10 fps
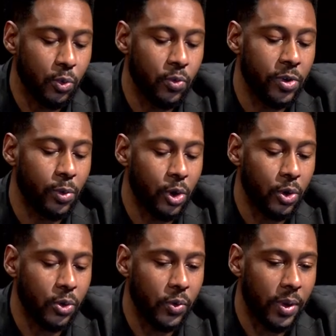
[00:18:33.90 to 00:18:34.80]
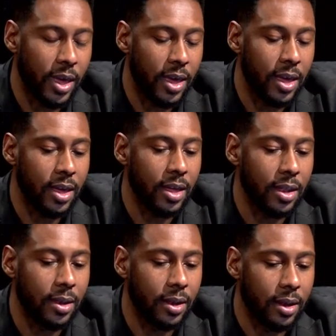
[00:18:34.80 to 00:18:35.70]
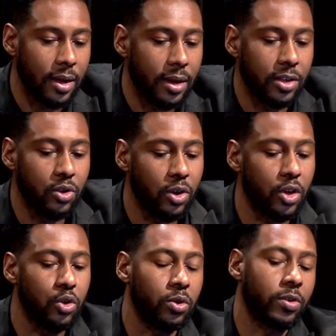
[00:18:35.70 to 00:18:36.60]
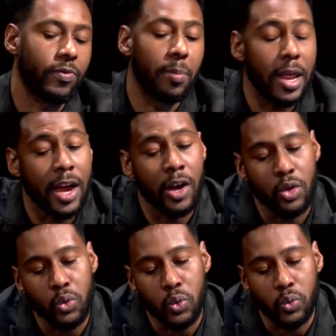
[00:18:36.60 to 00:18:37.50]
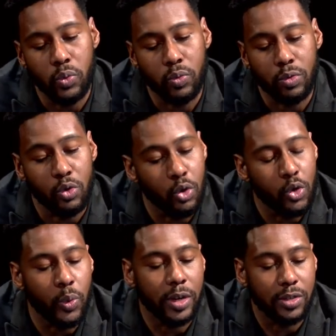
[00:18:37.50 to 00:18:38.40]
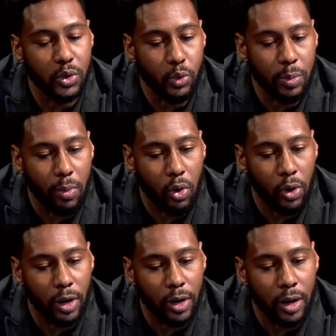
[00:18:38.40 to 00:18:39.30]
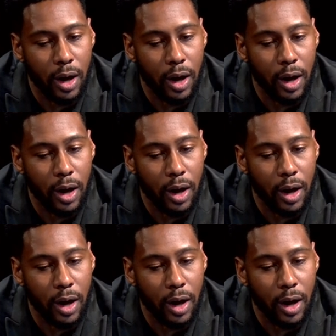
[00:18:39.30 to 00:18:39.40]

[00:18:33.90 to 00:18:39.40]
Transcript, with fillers: movie role and you know, you're from there. You you knew you wanted to do it more.